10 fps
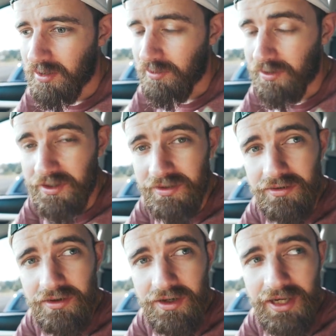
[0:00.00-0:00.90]
what can you
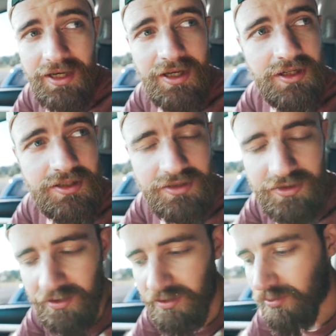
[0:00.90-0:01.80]
do?
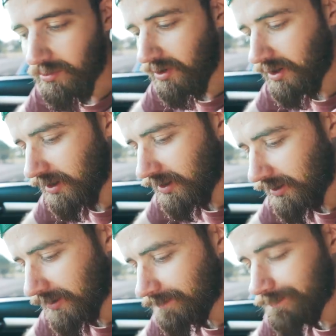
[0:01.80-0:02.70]
Just
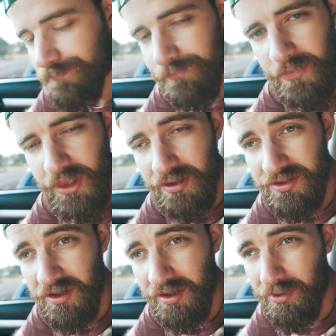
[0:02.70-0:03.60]
gotta
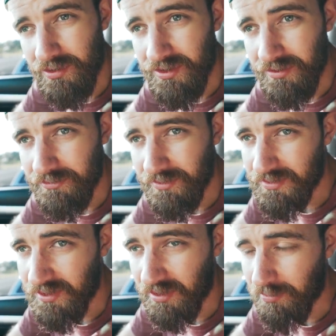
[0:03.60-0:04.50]
stay positive,
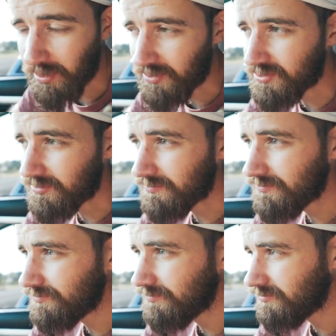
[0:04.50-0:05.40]
stay patient,
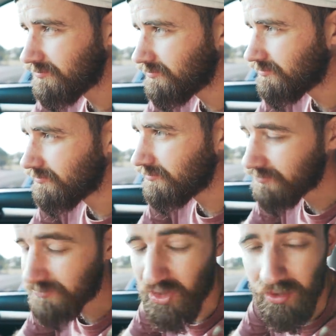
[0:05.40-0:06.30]

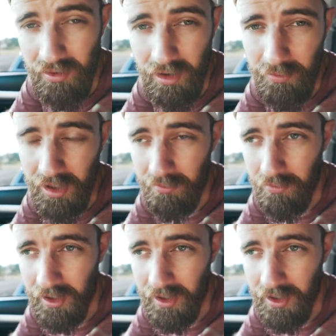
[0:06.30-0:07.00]
don't ride mountain